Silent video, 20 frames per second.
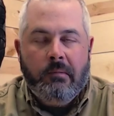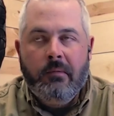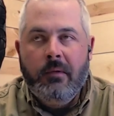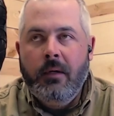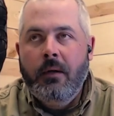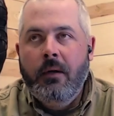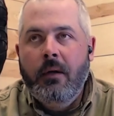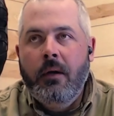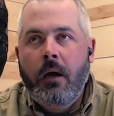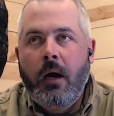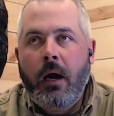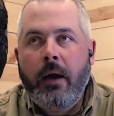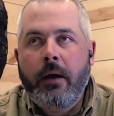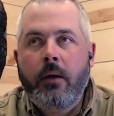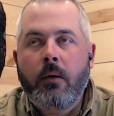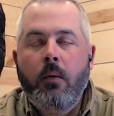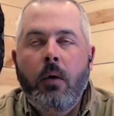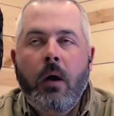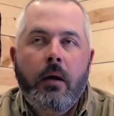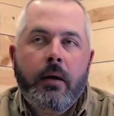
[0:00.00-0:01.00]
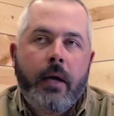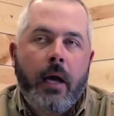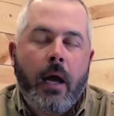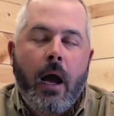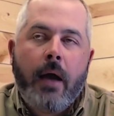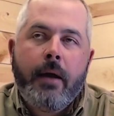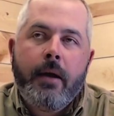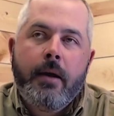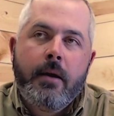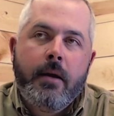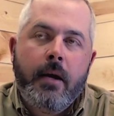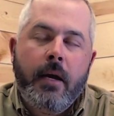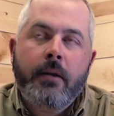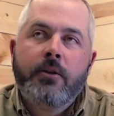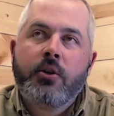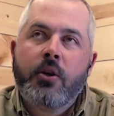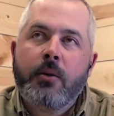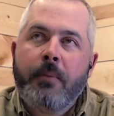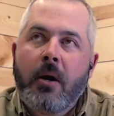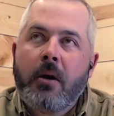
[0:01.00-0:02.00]

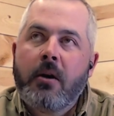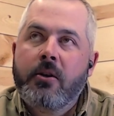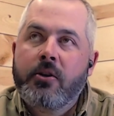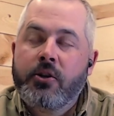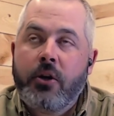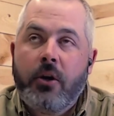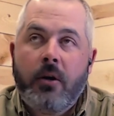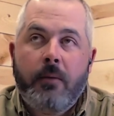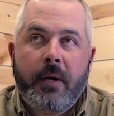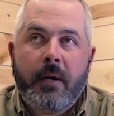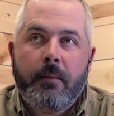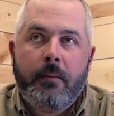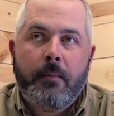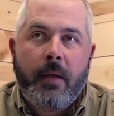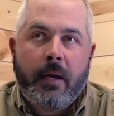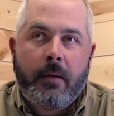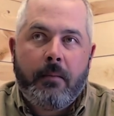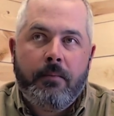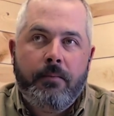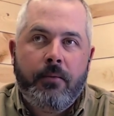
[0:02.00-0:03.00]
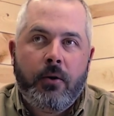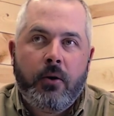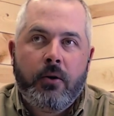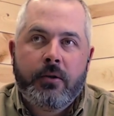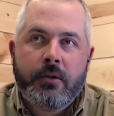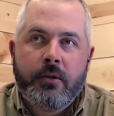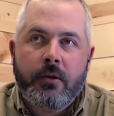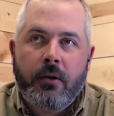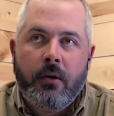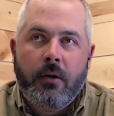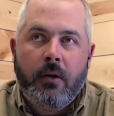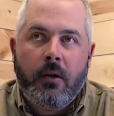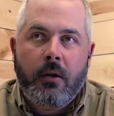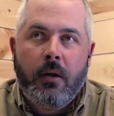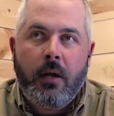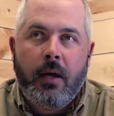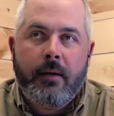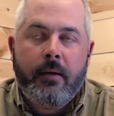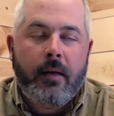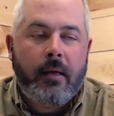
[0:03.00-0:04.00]
Industry partner, sure. But like
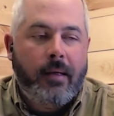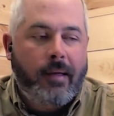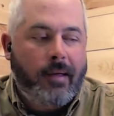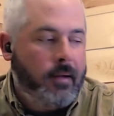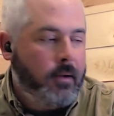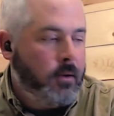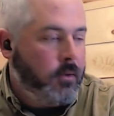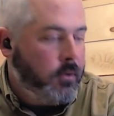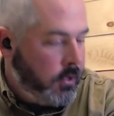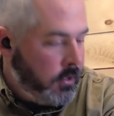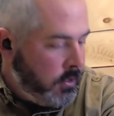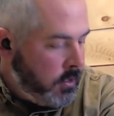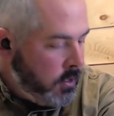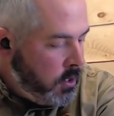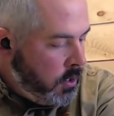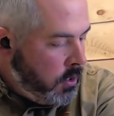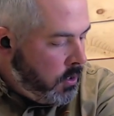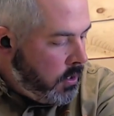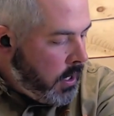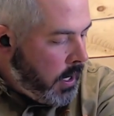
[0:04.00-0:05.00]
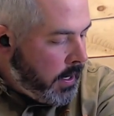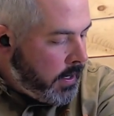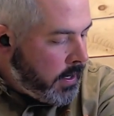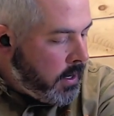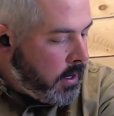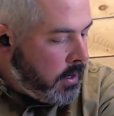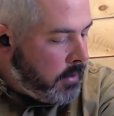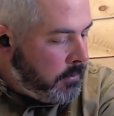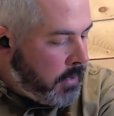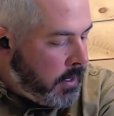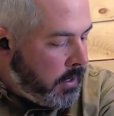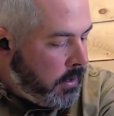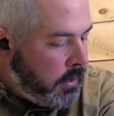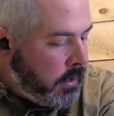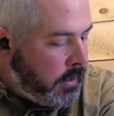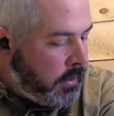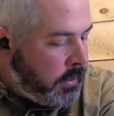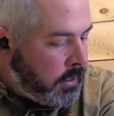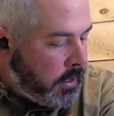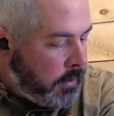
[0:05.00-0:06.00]
personal, I don't know.
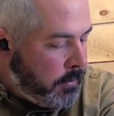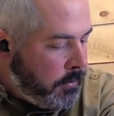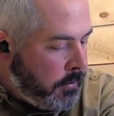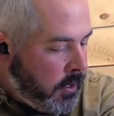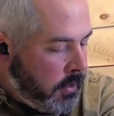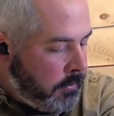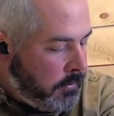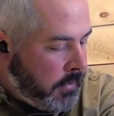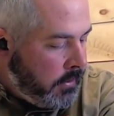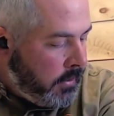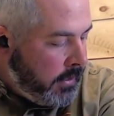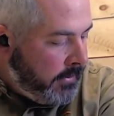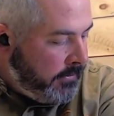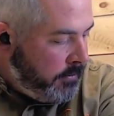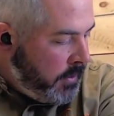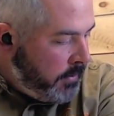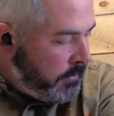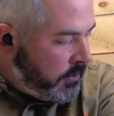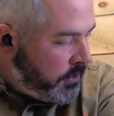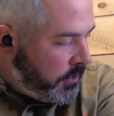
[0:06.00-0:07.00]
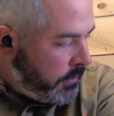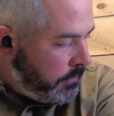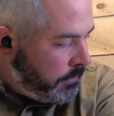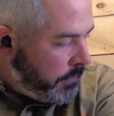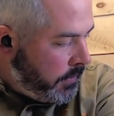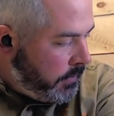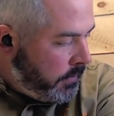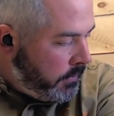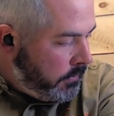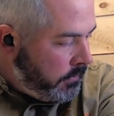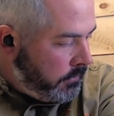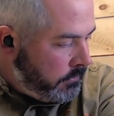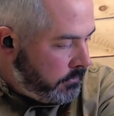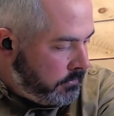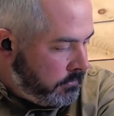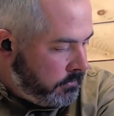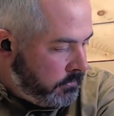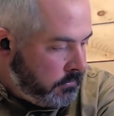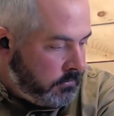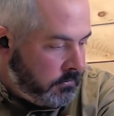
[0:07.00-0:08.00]
I think I bought my life membership
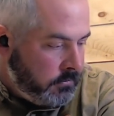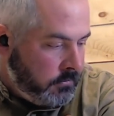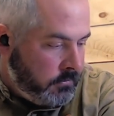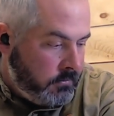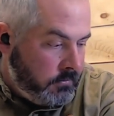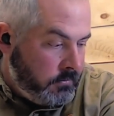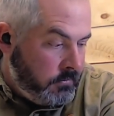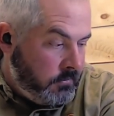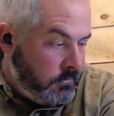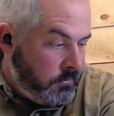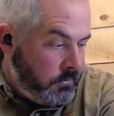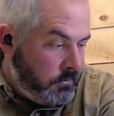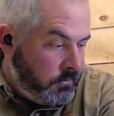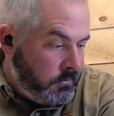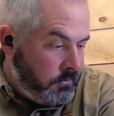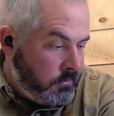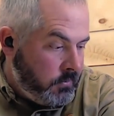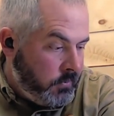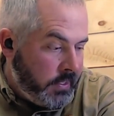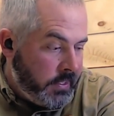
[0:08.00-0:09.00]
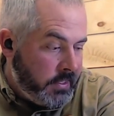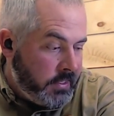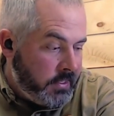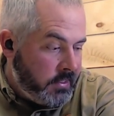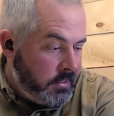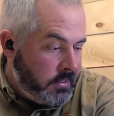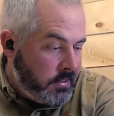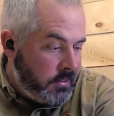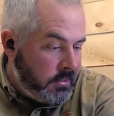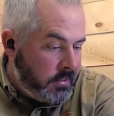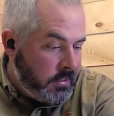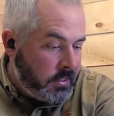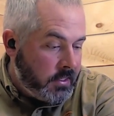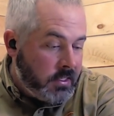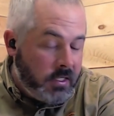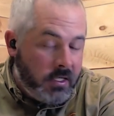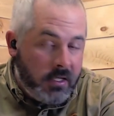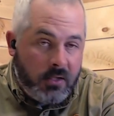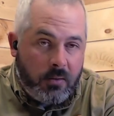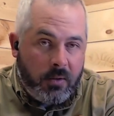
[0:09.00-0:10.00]
in
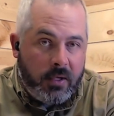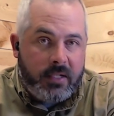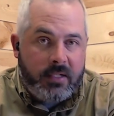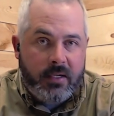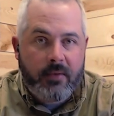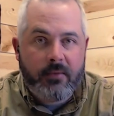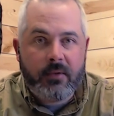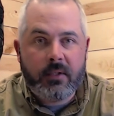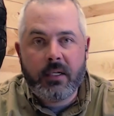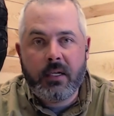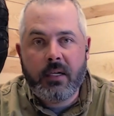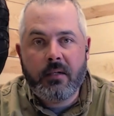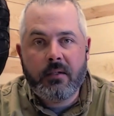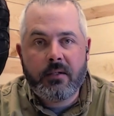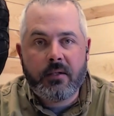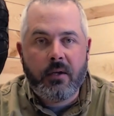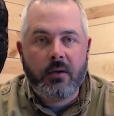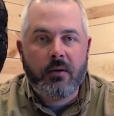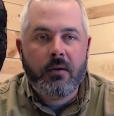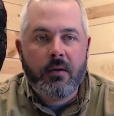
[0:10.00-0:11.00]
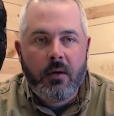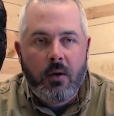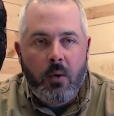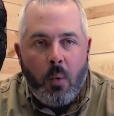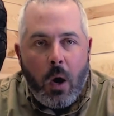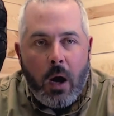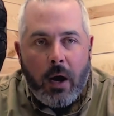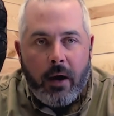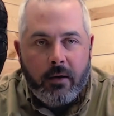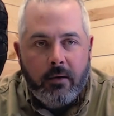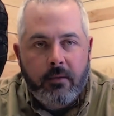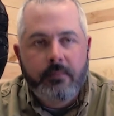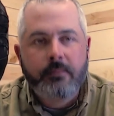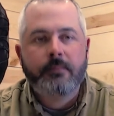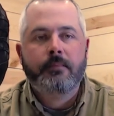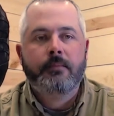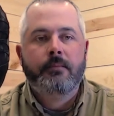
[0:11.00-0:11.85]
2016, 2017. So a while.